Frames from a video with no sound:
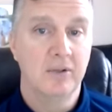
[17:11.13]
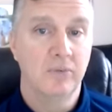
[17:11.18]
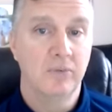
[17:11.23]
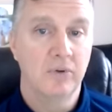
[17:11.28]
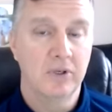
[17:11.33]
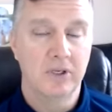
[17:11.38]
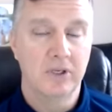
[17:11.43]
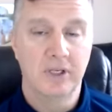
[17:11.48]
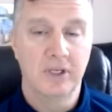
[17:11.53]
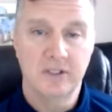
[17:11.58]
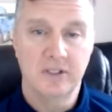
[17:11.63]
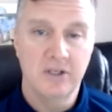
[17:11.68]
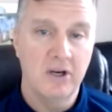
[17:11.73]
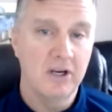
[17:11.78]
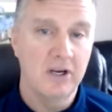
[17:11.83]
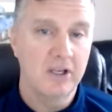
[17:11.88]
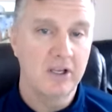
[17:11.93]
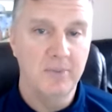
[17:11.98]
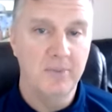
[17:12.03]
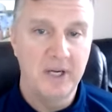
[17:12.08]
We're going to
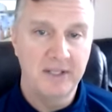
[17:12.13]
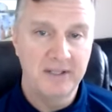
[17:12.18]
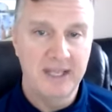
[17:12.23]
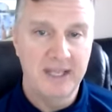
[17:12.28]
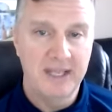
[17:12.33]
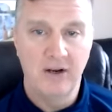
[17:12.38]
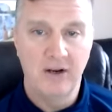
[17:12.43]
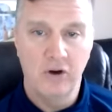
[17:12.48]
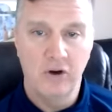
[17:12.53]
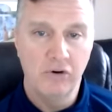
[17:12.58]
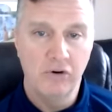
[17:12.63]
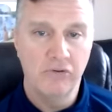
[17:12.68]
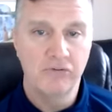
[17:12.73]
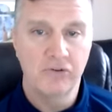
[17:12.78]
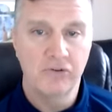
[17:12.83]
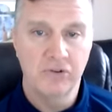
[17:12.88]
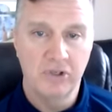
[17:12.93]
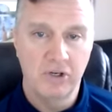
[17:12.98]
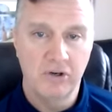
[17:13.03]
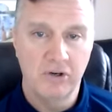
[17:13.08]
talk about that
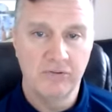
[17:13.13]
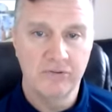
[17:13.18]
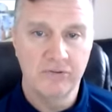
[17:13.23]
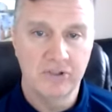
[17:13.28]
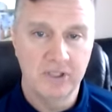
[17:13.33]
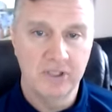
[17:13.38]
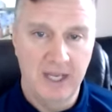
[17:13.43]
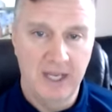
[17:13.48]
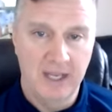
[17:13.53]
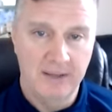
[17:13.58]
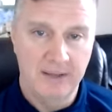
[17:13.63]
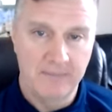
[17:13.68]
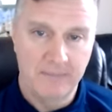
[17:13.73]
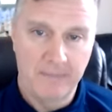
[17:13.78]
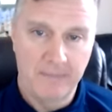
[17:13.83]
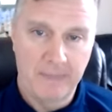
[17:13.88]
over and over again.